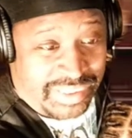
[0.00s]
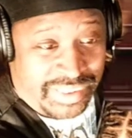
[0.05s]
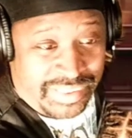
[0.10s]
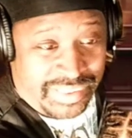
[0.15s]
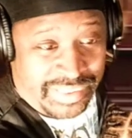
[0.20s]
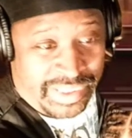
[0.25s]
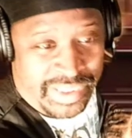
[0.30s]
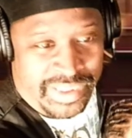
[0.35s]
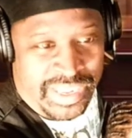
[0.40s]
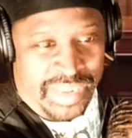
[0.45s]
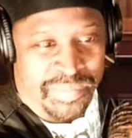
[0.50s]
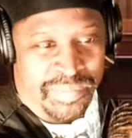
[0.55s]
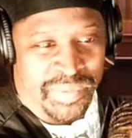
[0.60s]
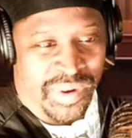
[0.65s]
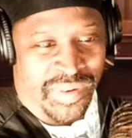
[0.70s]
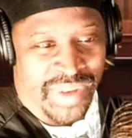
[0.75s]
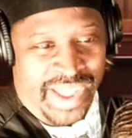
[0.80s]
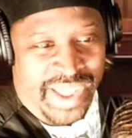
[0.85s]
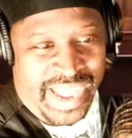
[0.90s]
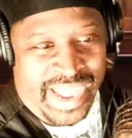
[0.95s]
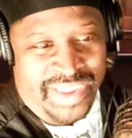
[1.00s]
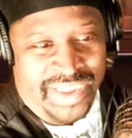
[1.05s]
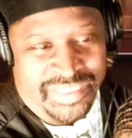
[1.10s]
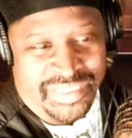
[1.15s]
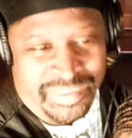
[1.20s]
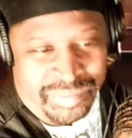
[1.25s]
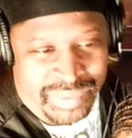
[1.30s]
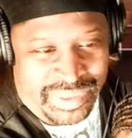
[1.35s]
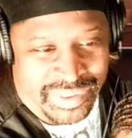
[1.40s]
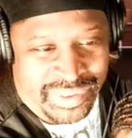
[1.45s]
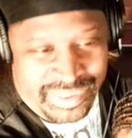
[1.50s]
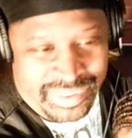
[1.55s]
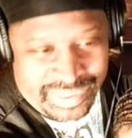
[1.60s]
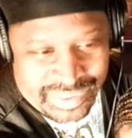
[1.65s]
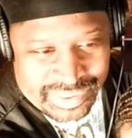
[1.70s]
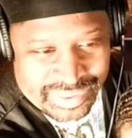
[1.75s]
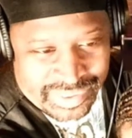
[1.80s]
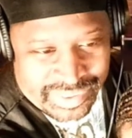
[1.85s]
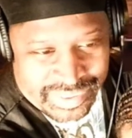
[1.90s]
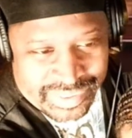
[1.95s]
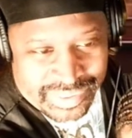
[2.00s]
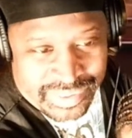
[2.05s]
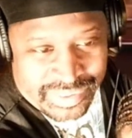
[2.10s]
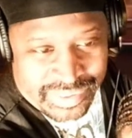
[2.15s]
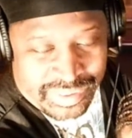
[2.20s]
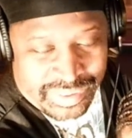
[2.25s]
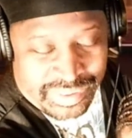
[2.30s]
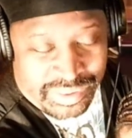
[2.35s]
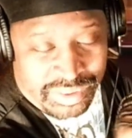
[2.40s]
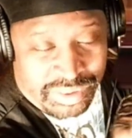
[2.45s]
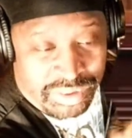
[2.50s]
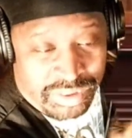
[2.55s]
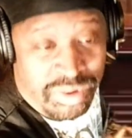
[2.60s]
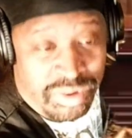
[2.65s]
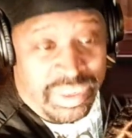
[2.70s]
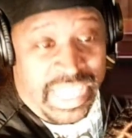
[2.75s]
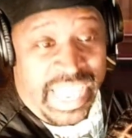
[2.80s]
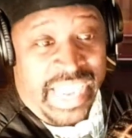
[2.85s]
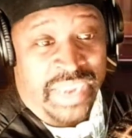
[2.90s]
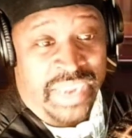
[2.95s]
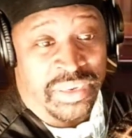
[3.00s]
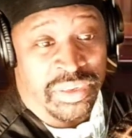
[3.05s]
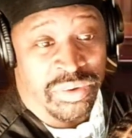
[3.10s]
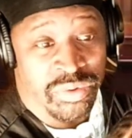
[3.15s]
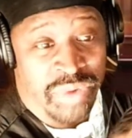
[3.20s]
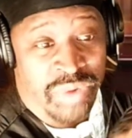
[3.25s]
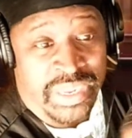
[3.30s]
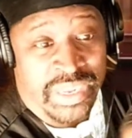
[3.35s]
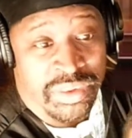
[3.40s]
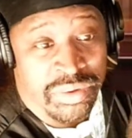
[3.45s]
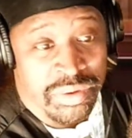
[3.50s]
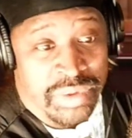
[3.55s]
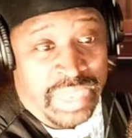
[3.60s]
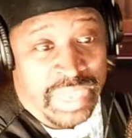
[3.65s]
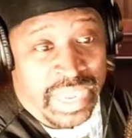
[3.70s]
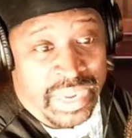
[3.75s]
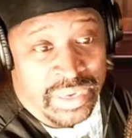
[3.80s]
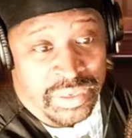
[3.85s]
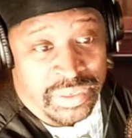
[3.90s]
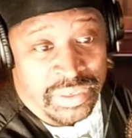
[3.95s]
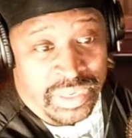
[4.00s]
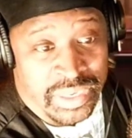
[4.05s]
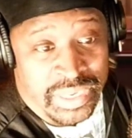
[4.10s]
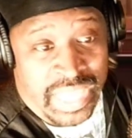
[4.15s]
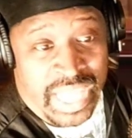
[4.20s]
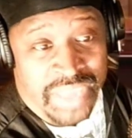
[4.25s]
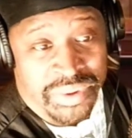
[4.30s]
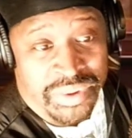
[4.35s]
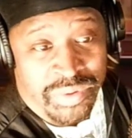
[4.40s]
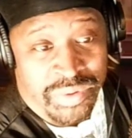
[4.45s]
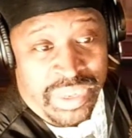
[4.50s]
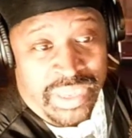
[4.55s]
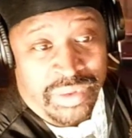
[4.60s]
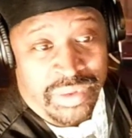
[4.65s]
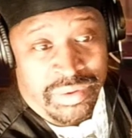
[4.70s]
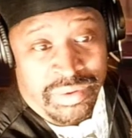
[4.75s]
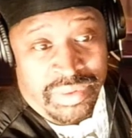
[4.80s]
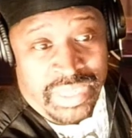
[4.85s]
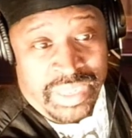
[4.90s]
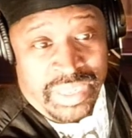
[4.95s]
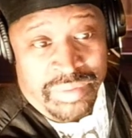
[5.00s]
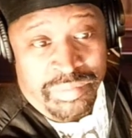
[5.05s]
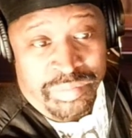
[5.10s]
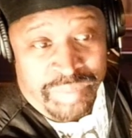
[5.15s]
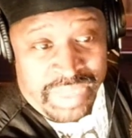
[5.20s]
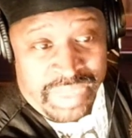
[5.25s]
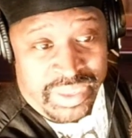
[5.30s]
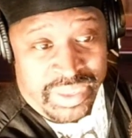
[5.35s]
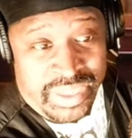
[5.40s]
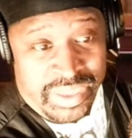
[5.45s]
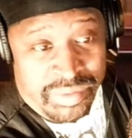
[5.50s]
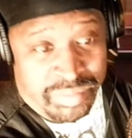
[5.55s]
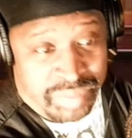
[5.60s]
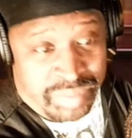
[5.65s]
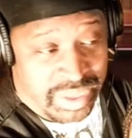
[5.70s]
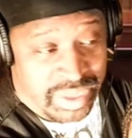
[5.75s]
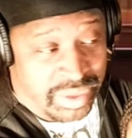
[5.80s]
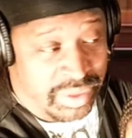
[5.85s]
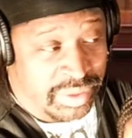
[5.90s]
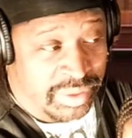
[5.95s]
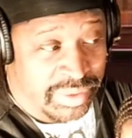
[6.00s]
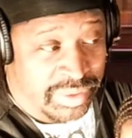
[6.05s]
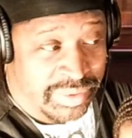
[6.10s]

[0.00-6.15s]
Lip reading: They keep on asking me, you gaining weight, you gaining a lot of weight, you getting bigger and bigger.